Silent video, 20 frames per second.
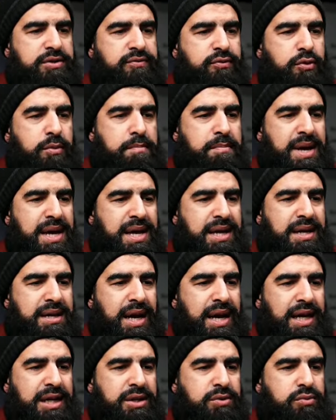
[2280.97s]
for
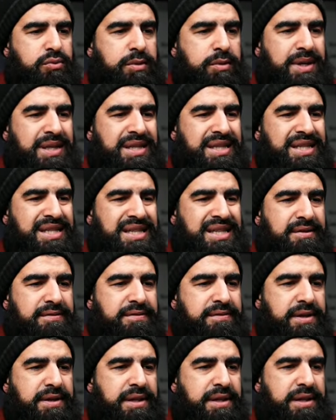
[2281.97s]
men and women
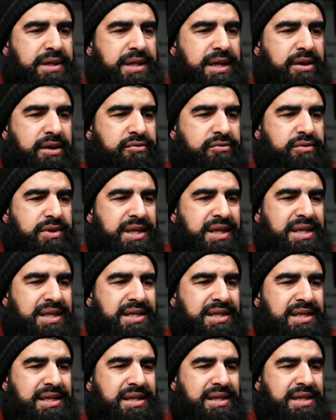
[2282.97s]
sinful? Their
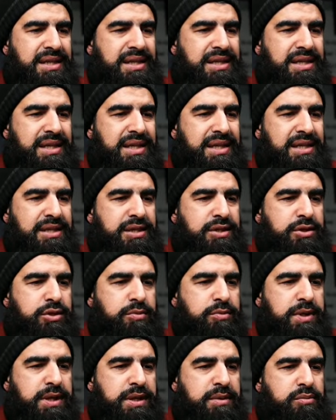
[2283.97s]
reasoning is
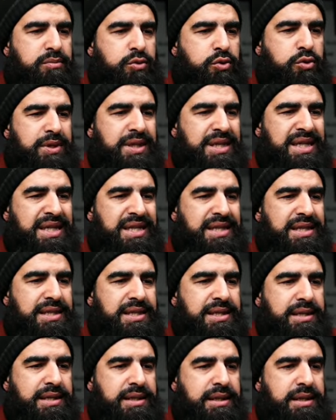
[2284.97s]
to be more
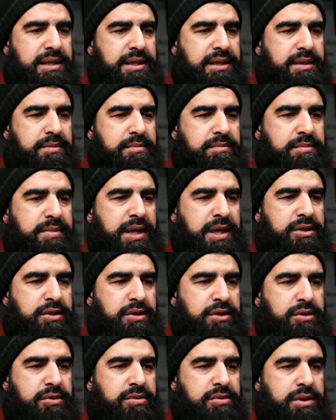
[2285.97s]
neat, but I
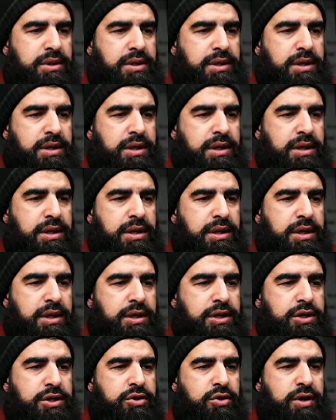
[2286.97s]
don't know.
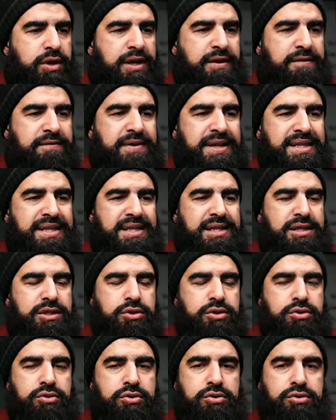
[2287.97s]
So if it's
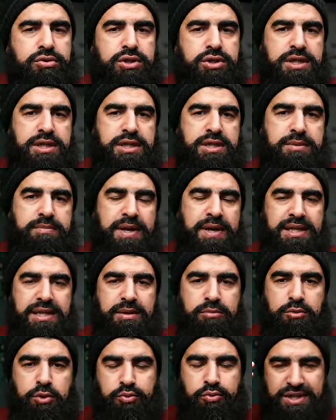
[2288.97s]
to just make
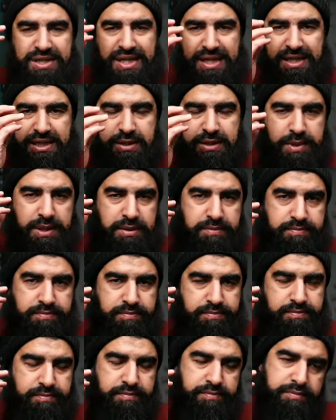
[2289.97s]
them more presentable,
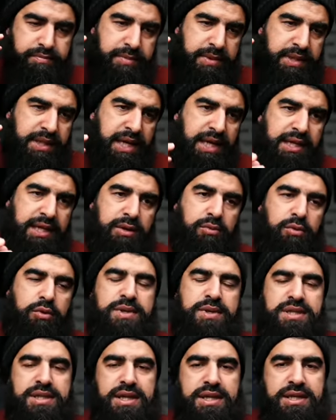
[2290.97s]
then there won't
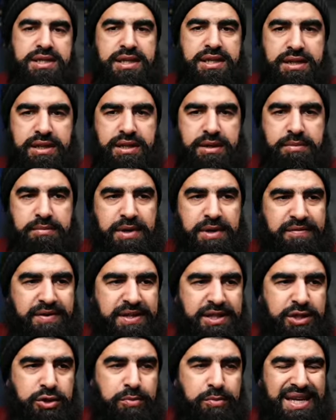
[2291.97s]
be sin in there. But if
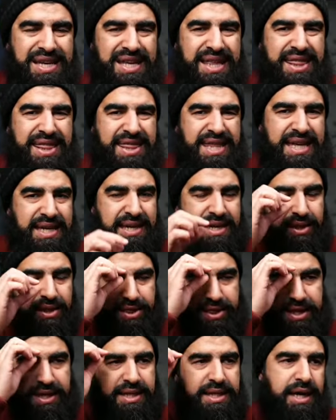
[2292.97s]
it's to make it thin,
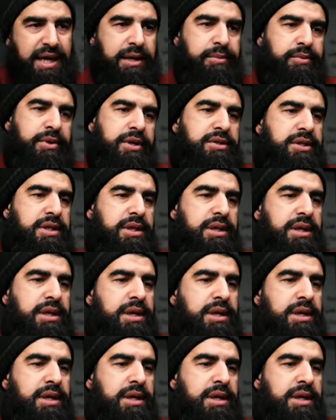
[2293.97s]
thin the eyebrows,